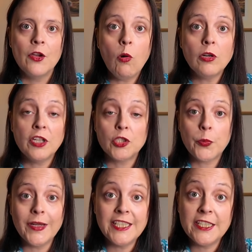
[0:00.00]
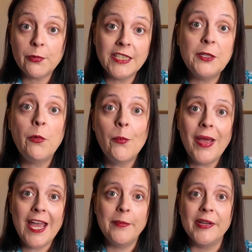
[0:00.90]
One 2021
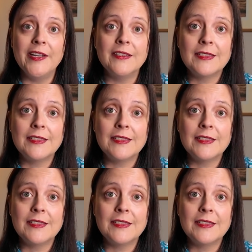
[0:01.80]
paper